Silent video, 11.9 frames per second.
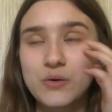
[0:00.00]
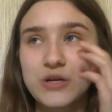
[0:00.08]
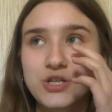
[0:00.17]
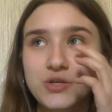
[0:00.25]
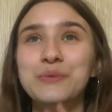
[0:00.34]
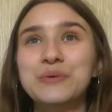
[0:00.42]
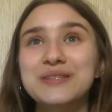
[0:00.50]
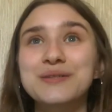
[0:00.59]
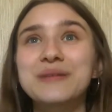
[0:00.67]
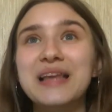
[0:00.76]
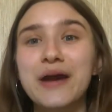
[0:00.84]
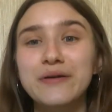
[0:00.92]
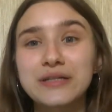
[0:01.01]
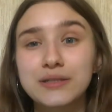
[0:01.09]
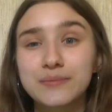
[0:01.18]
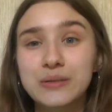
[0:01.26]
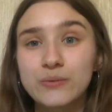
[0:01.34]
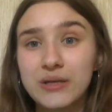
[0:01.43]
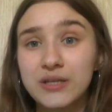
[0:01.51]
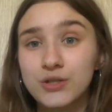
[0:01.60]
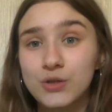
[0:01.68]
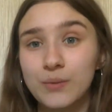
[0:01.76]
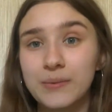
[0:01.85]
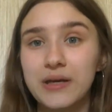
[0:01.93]
questions but there were similarities between a
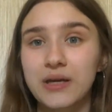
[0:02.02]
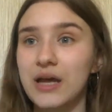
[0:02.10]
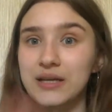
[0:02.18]
topic,